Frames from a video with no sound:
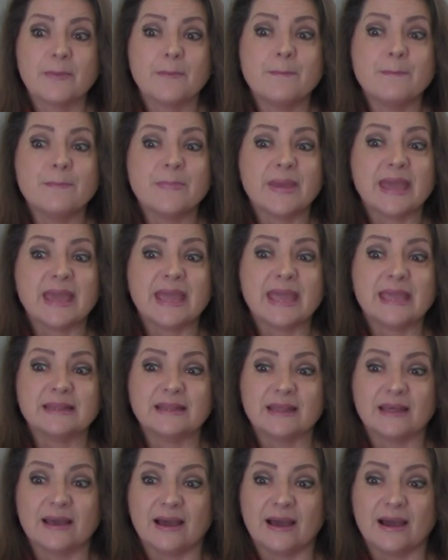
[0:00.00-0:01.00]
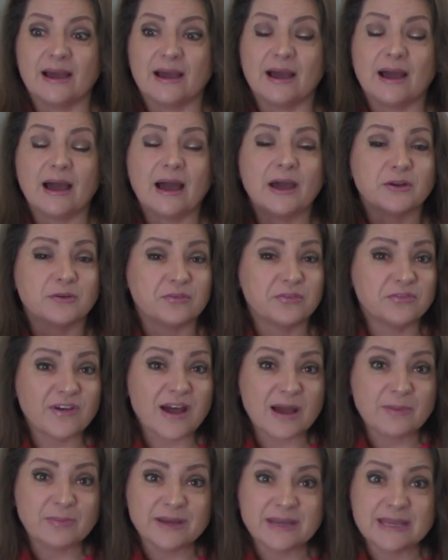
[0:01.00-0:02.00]
made out of
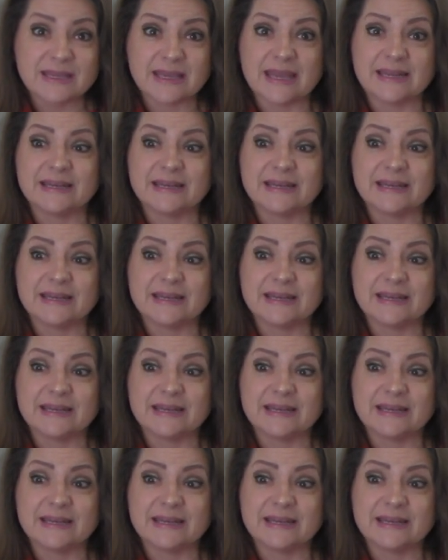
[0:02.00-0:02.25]
fabric,